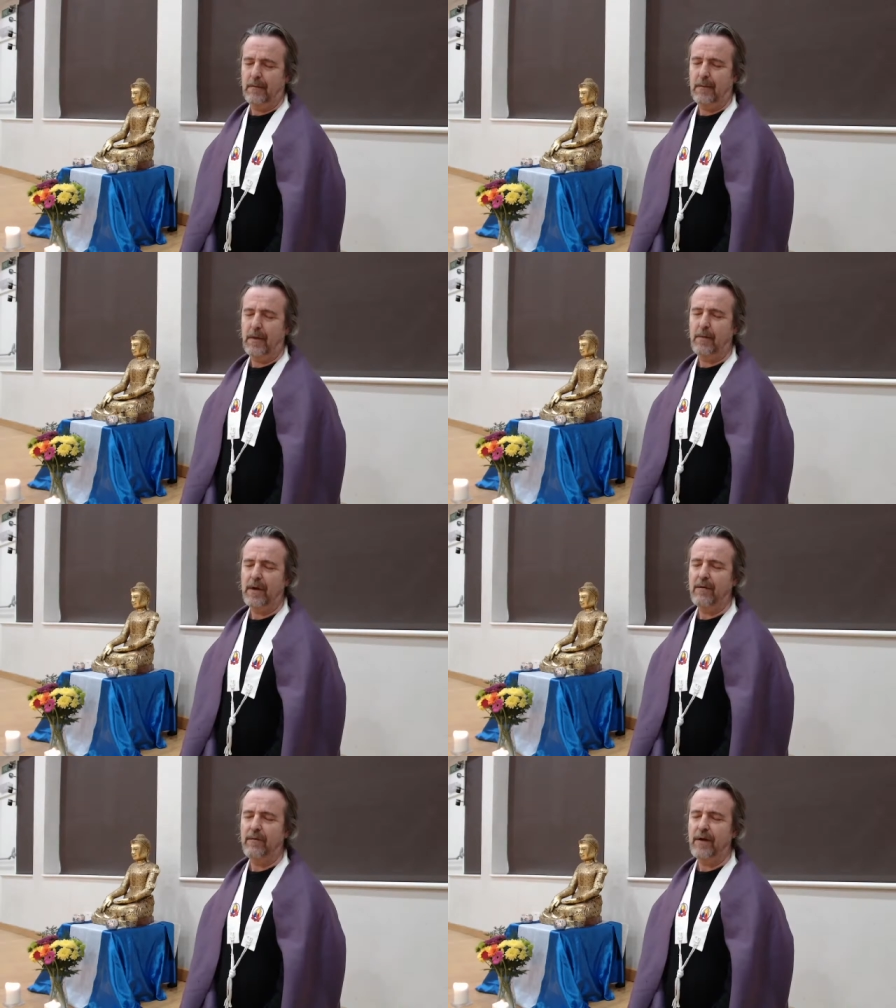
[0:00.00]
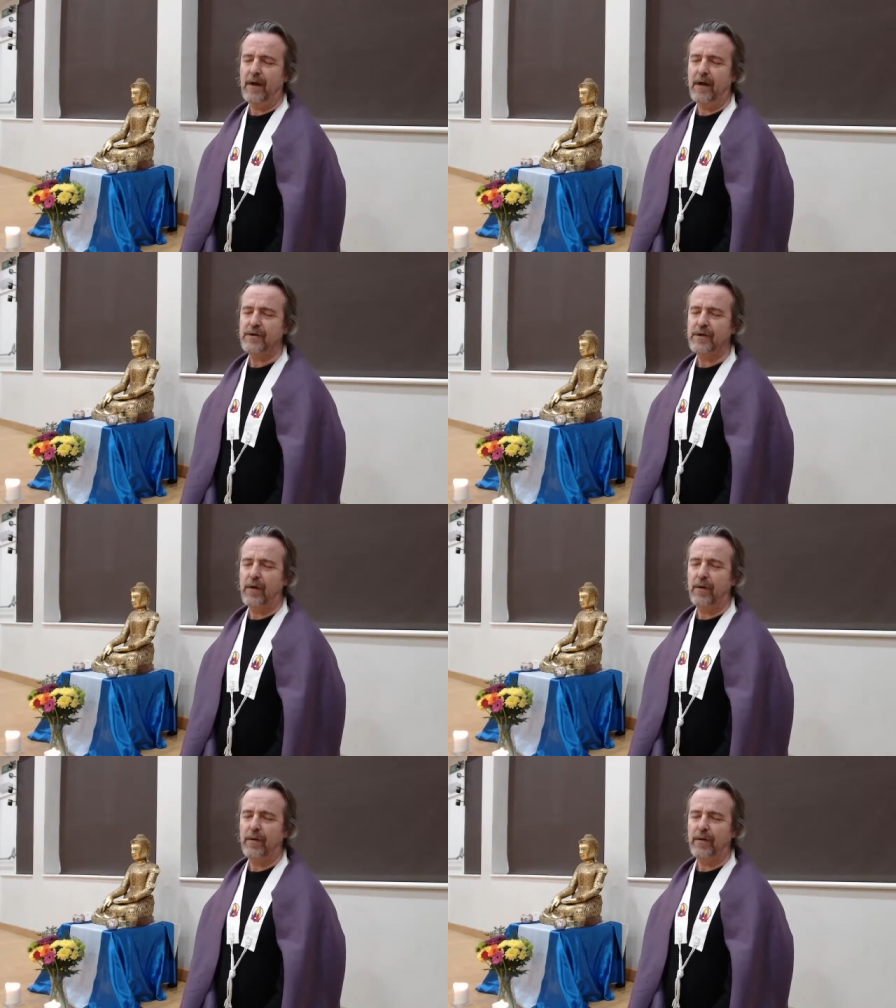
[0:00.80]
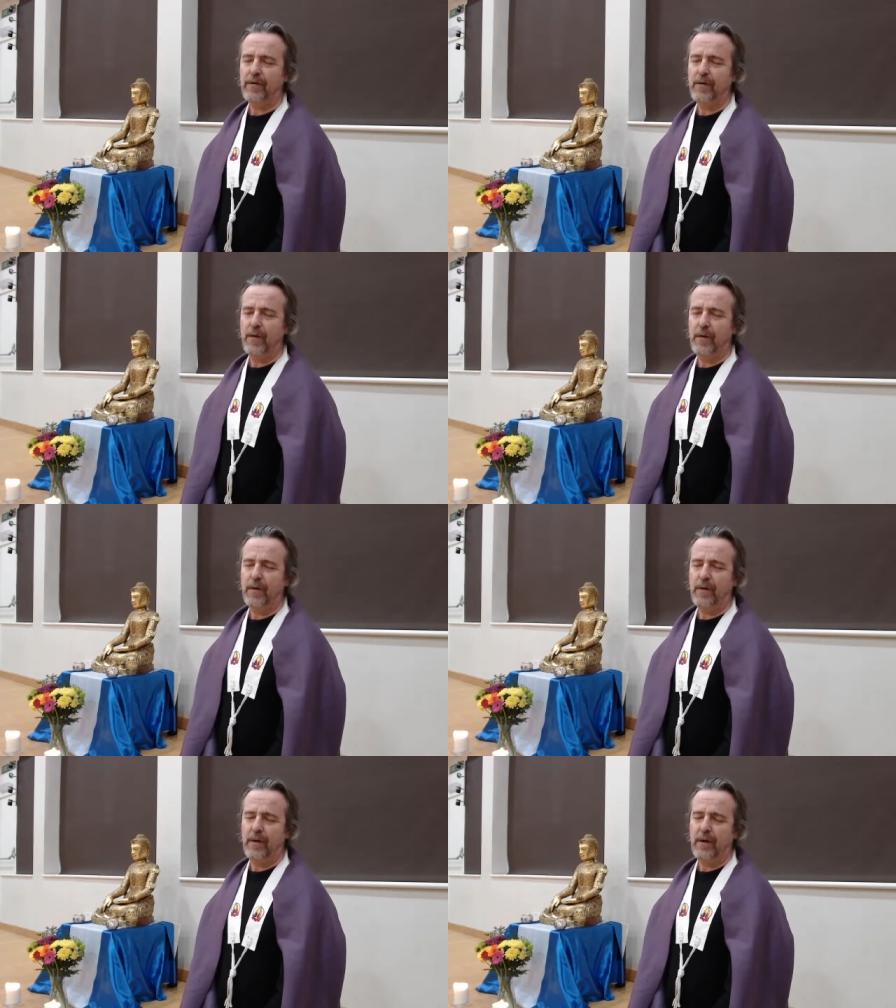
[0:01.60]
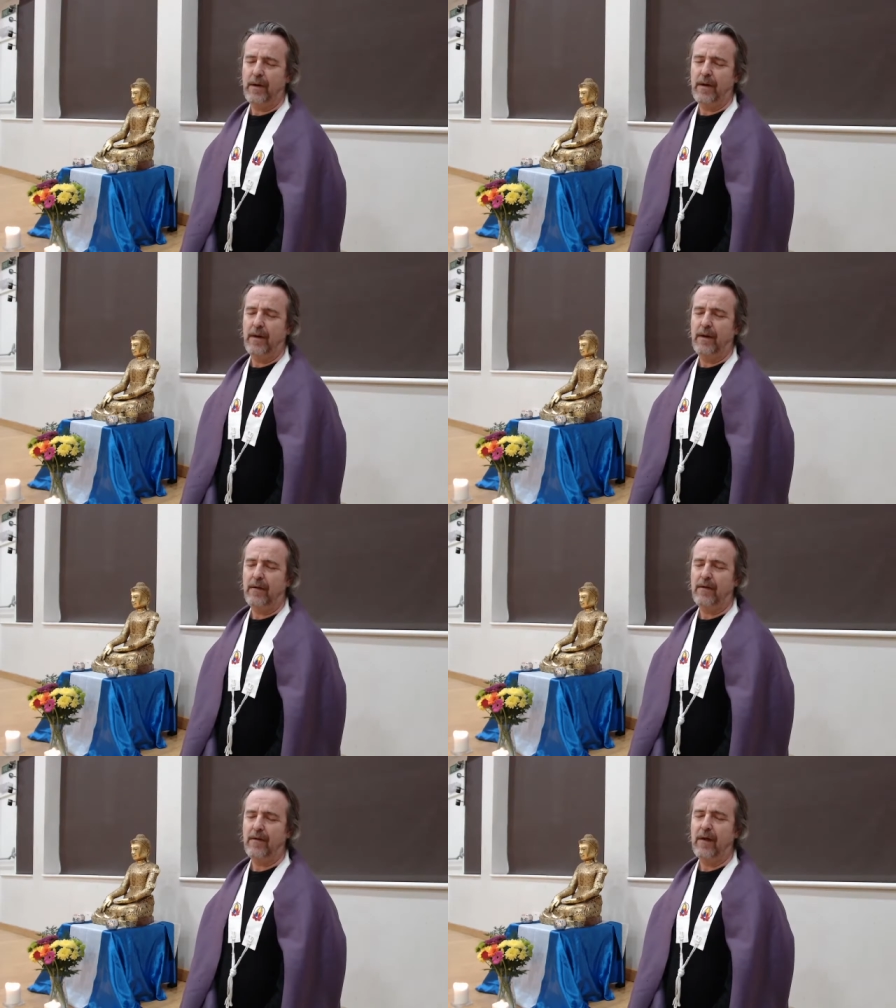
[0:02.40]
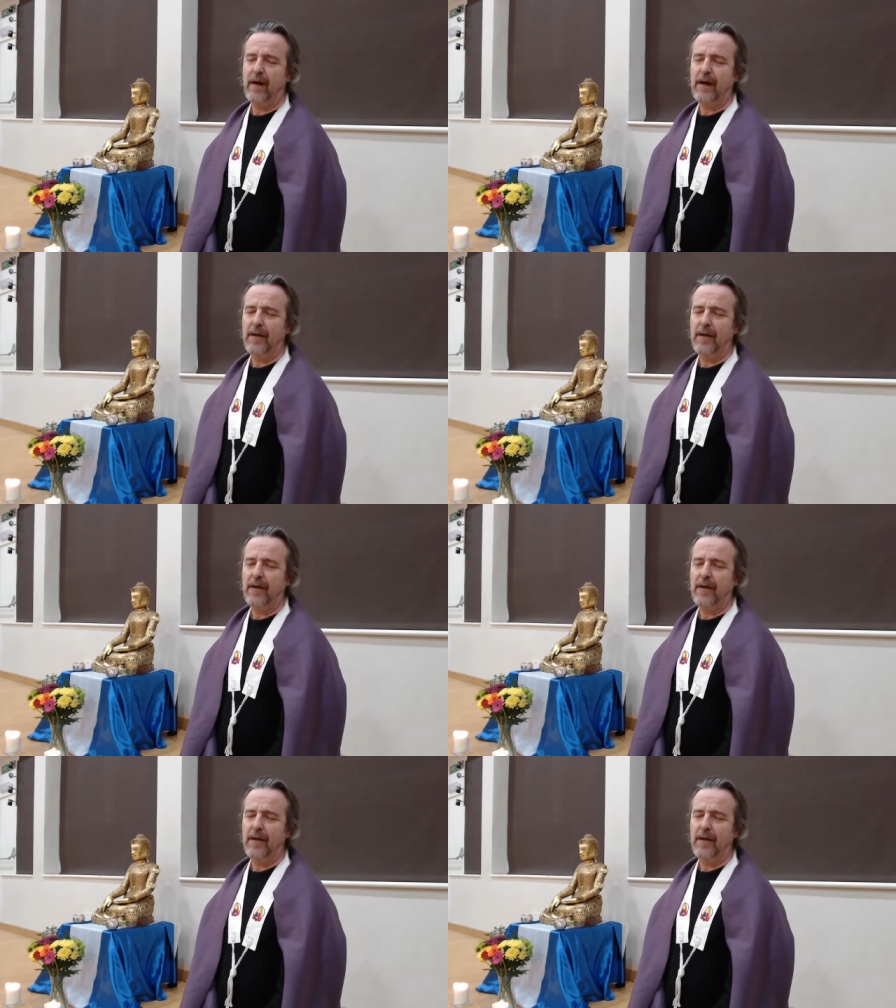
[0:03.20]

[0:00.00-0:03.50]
And we can feel our shoulders drawn slightly